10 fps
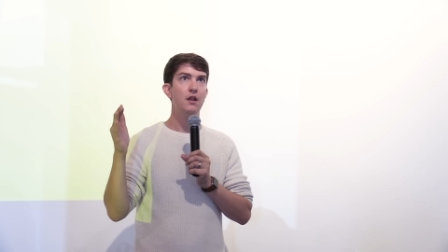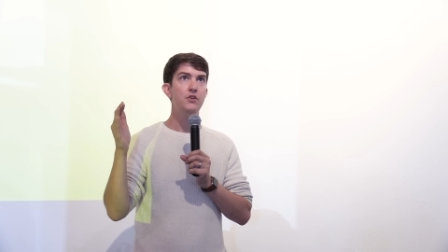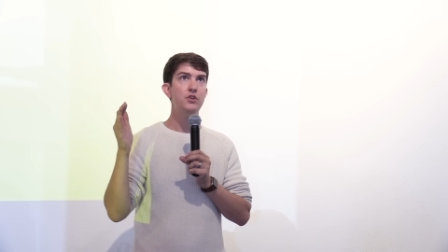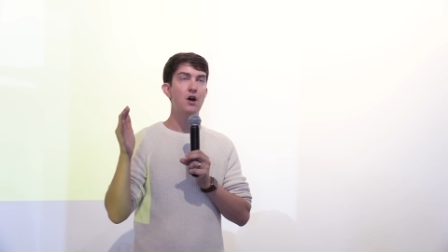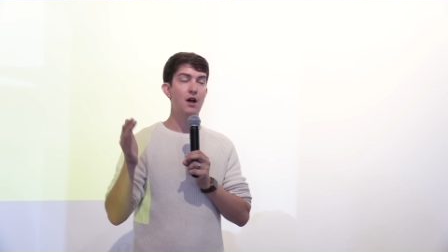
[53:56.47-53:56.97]

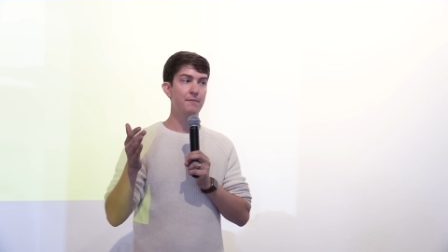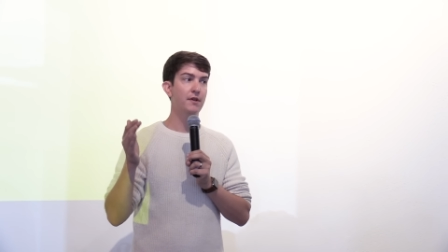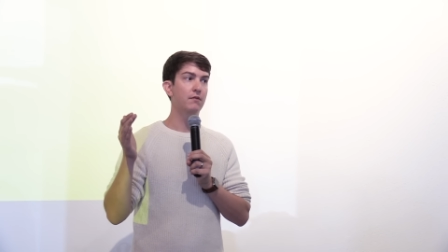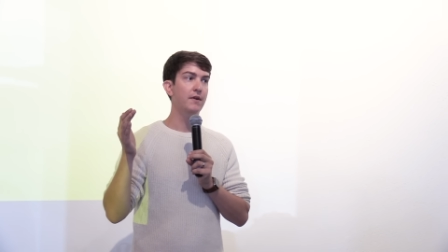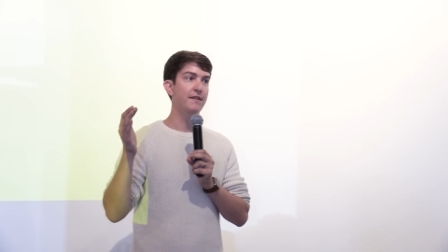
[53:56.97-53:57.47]
not be
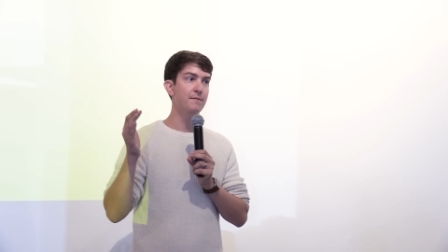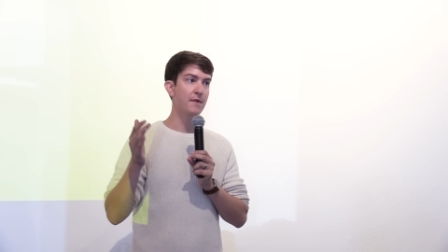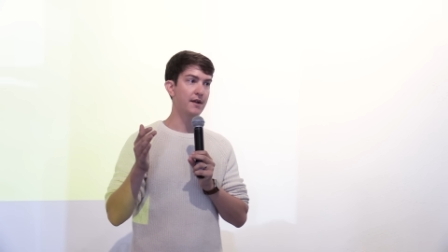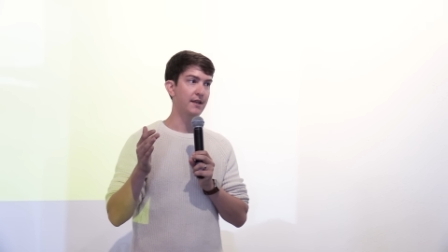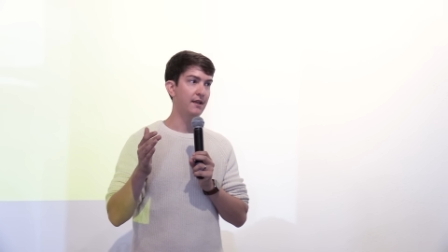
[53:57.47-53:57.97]
able to raise
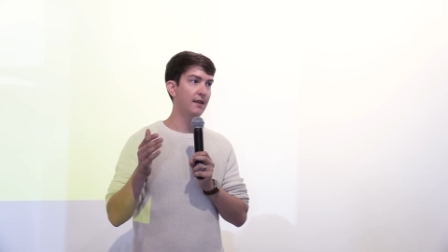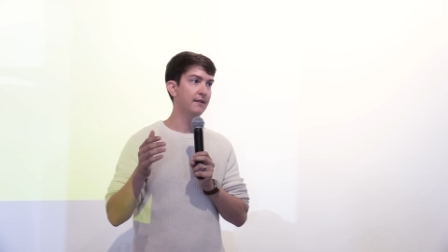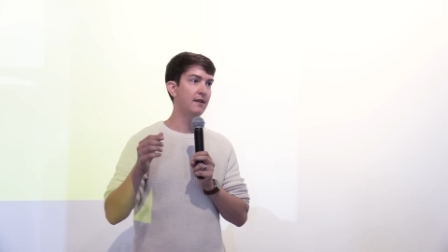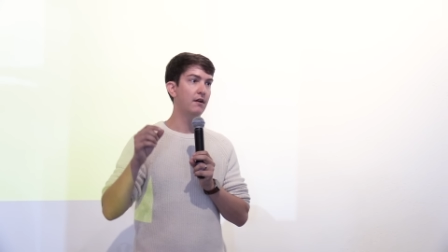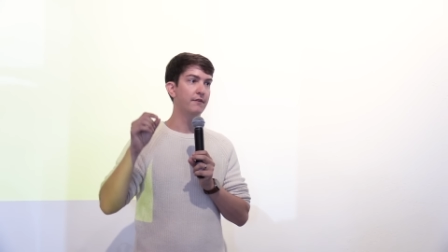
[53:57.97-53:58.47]
money
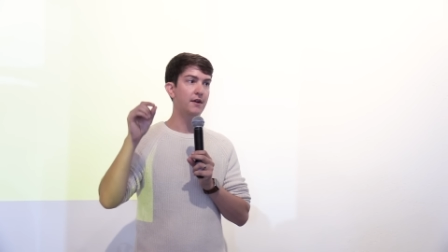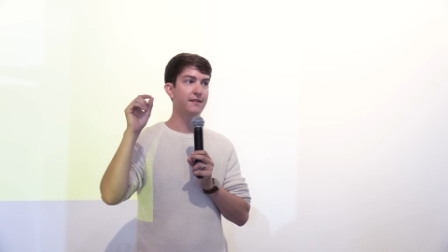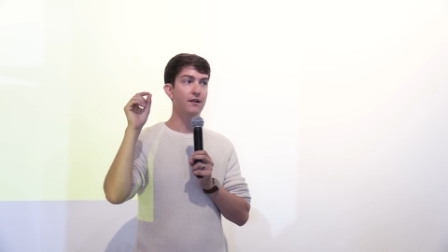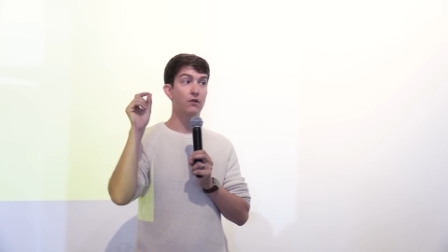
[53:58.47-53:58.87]
until they're at the